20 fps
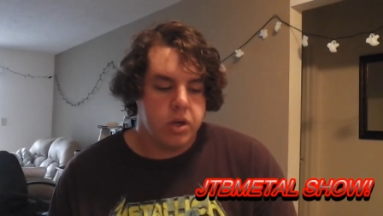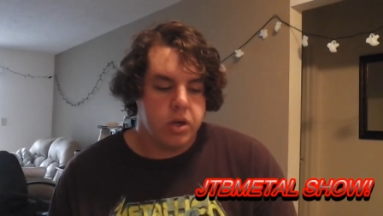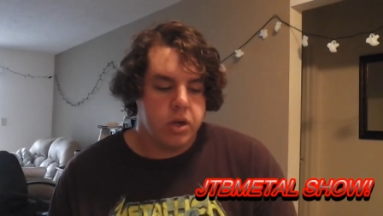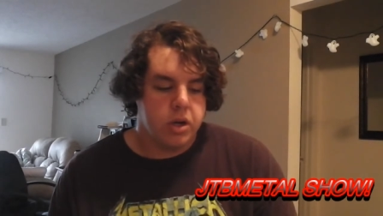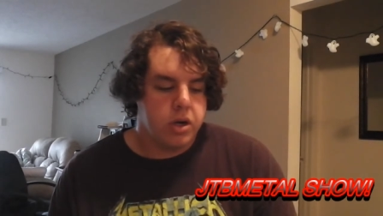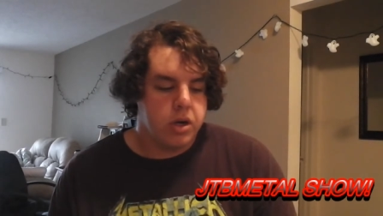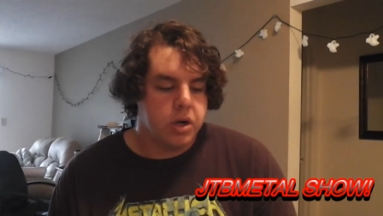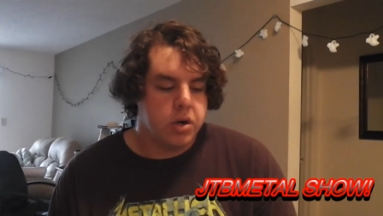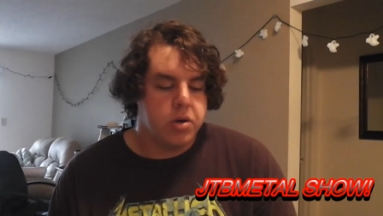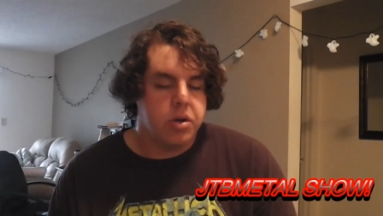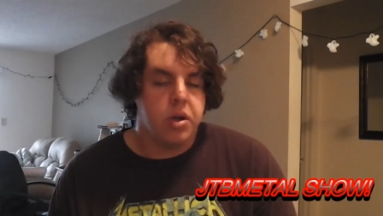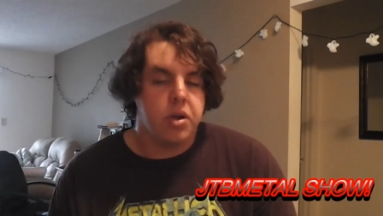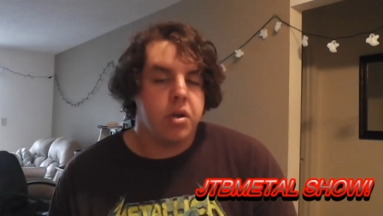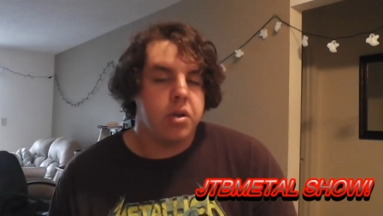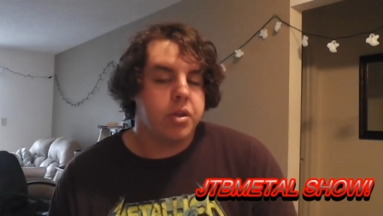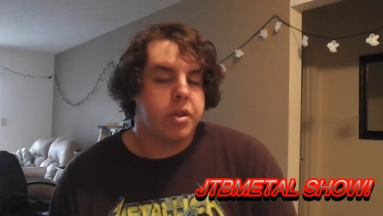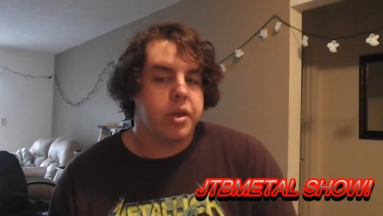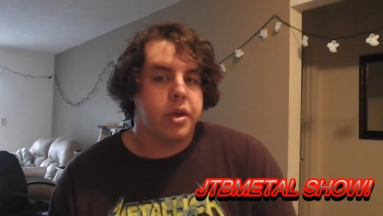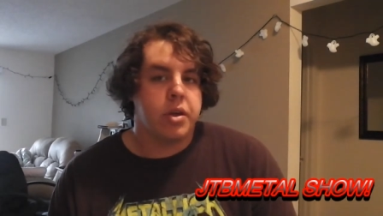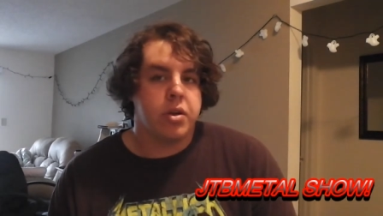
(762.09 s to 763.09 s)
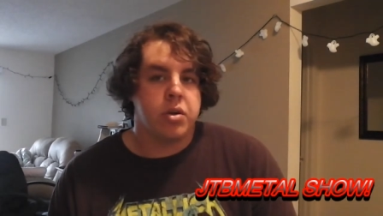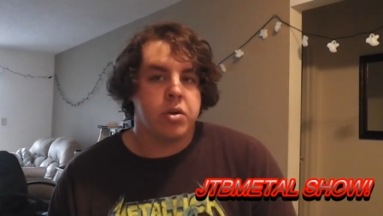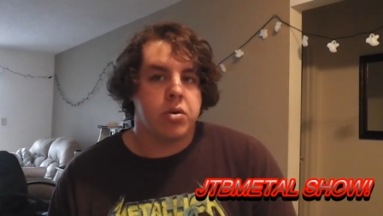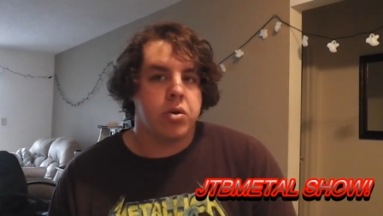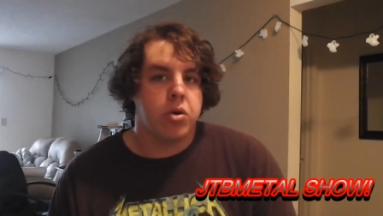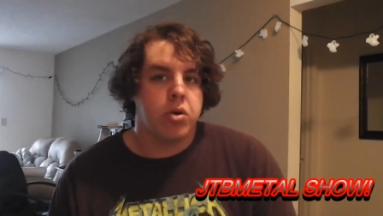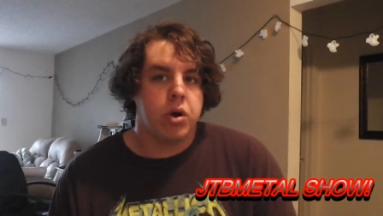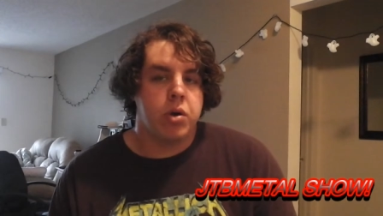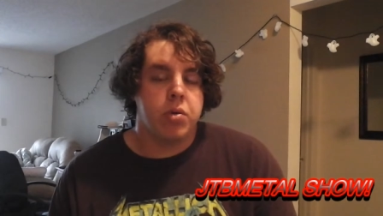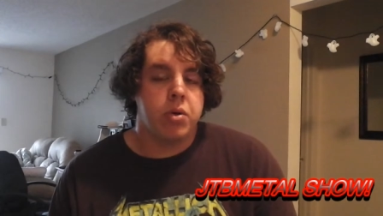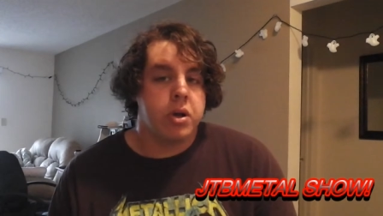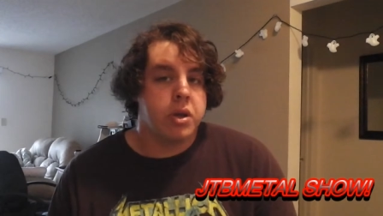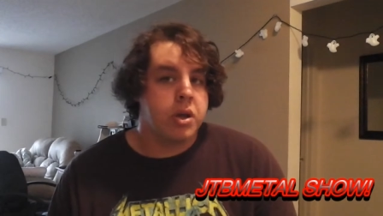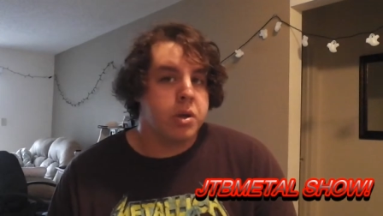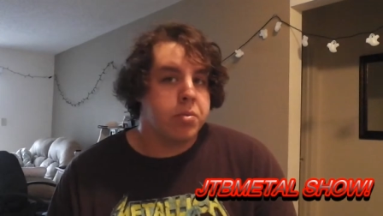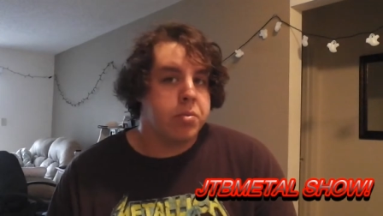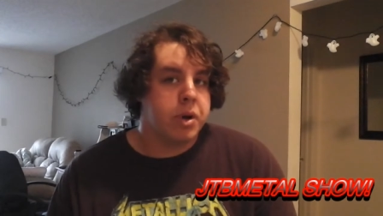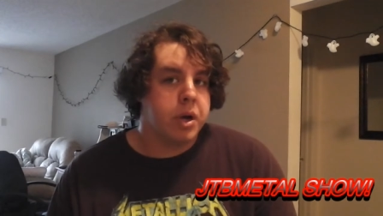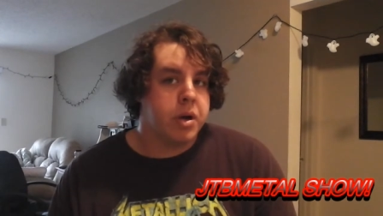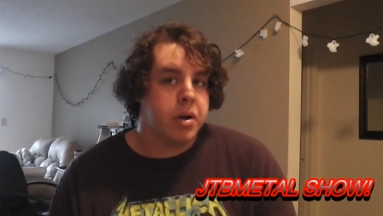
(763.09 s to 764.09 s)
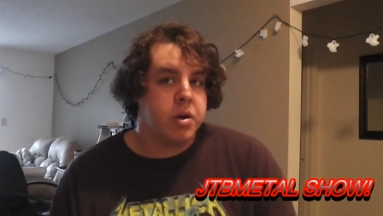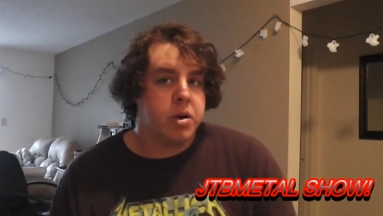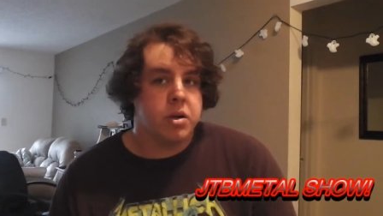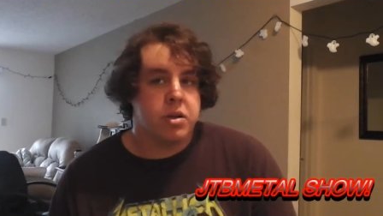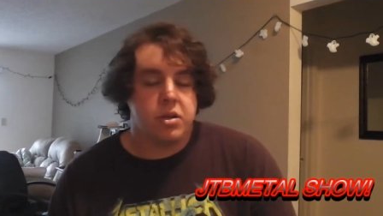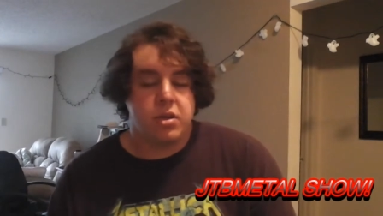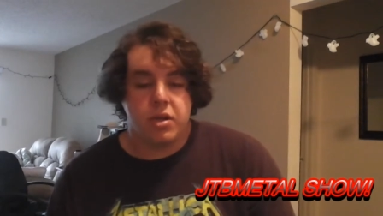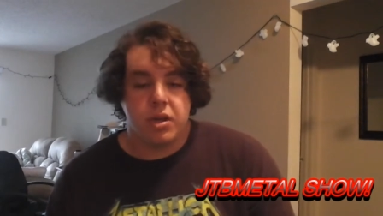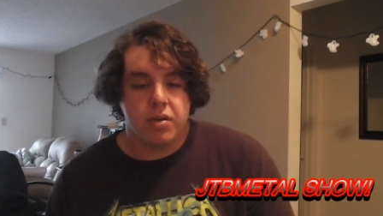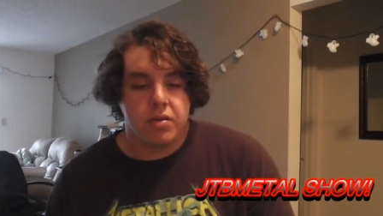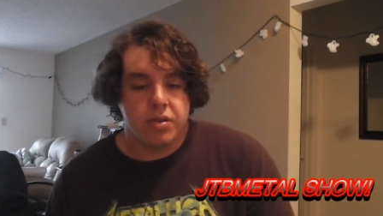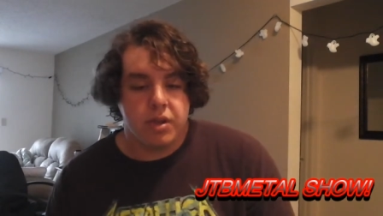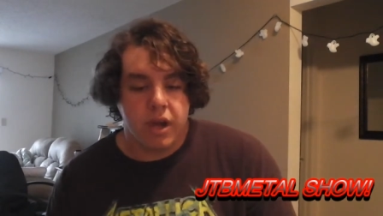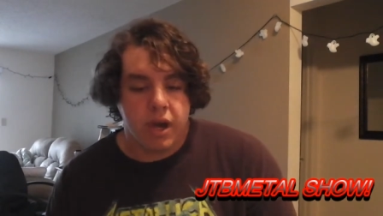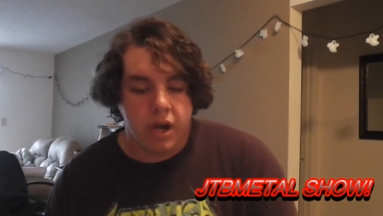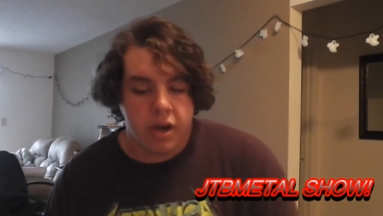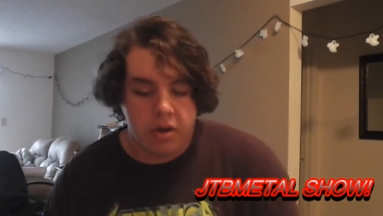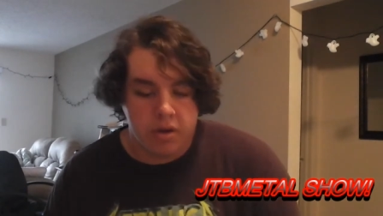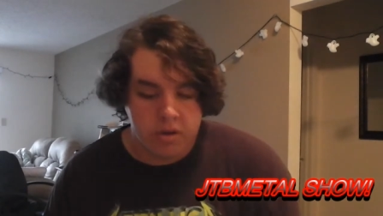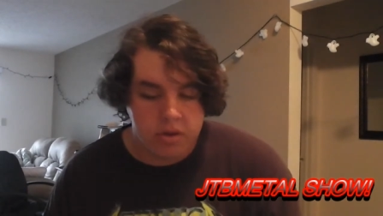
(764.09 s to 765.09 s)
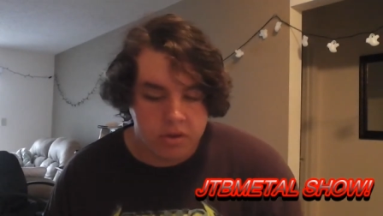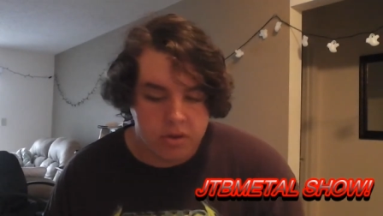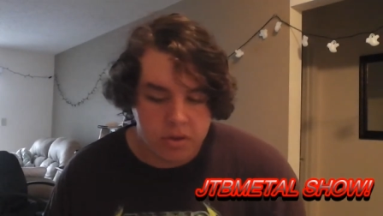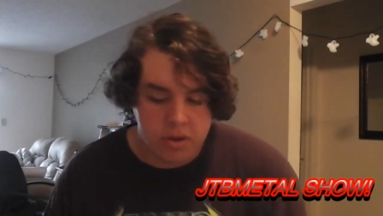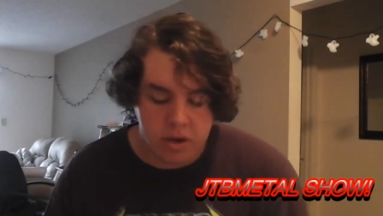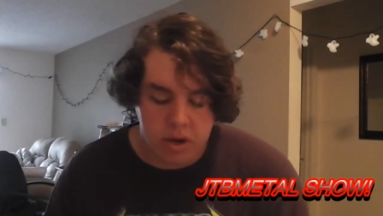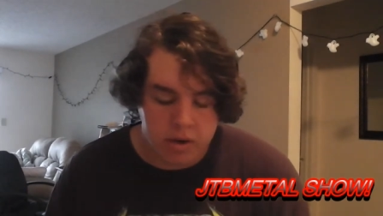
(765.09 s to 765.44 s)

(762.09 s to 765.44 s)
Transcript: You know, do you think Corey would have done better in self-titled?